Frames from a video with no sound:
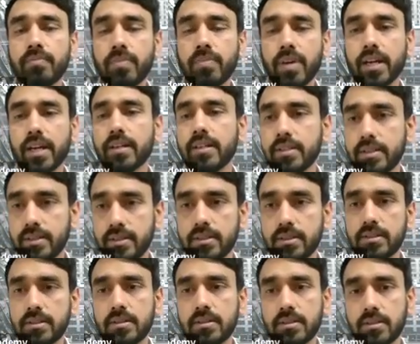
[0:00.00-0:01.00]

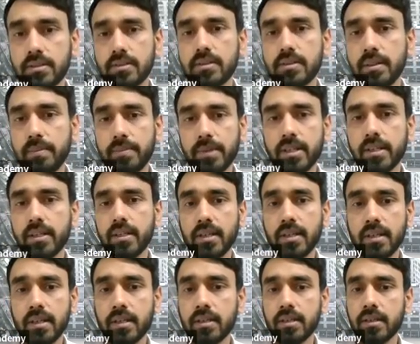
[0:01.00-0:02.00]
practice
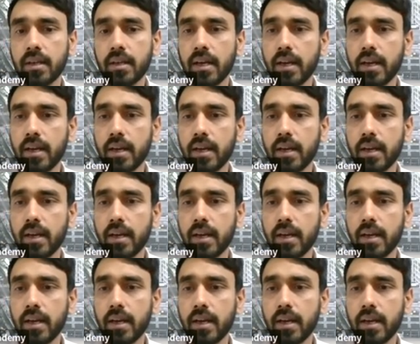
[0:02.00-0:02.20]
repeatedly